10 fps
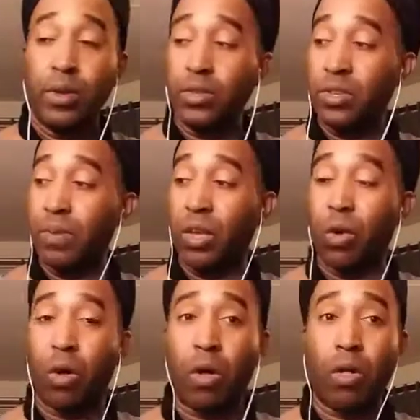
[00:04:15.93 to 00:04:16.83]
to make
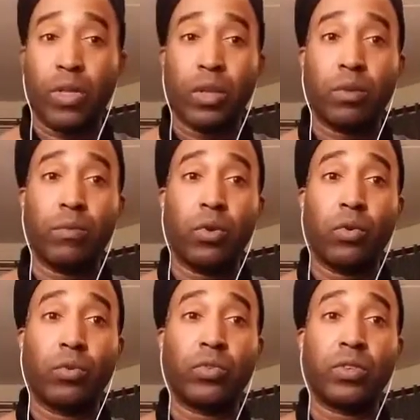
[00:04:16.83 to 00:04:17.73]
all the other
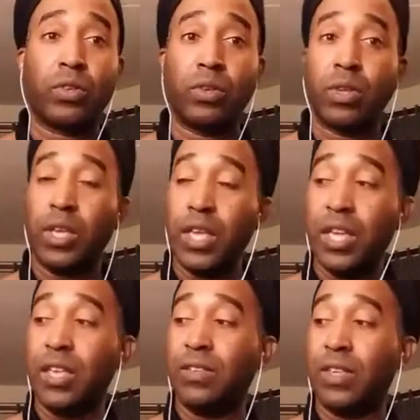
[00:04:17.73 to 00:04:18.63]
modes
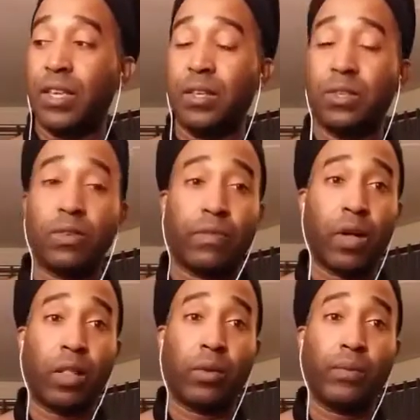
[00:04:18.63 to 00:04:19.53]
easy to
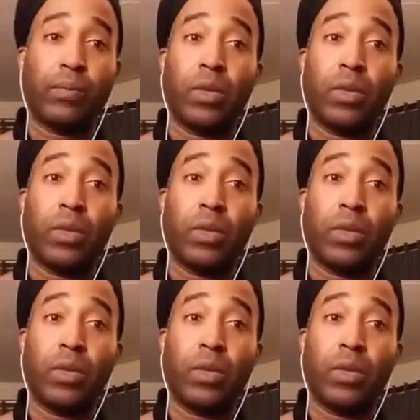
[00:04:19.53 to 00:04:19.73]
follow.